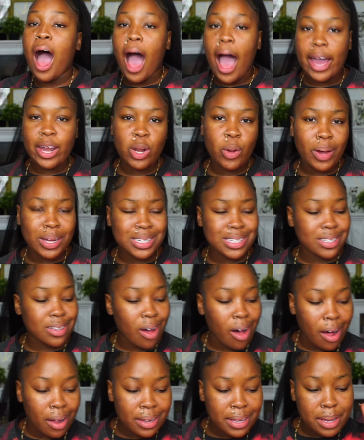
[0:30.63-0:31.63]
I know I just
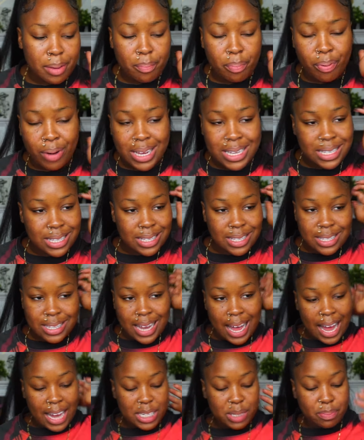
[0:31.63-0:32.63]
called it Preston
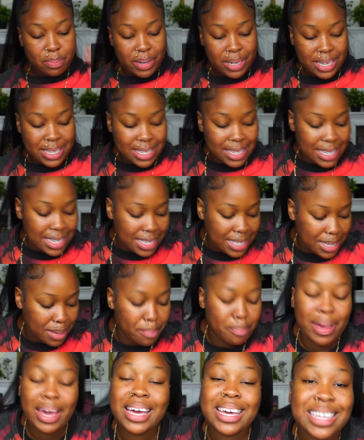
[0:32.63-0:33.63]
snatch, but it's Easy
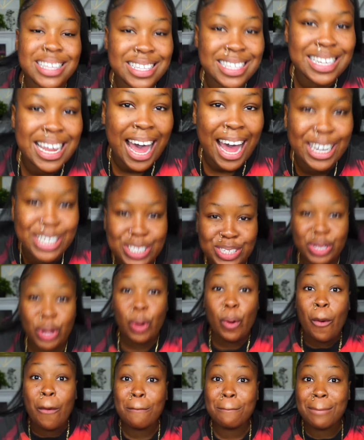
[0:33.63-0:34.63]
Bake and Snatch,
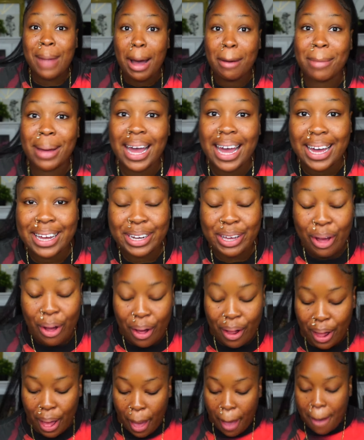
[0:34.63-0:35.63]
so my bad,
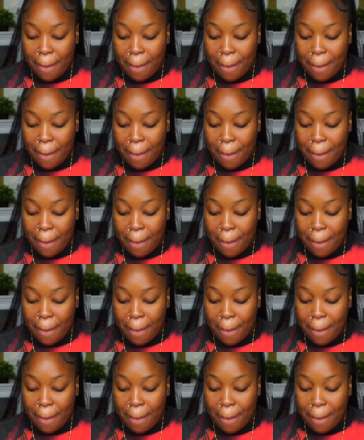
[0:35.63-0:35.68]
y'all.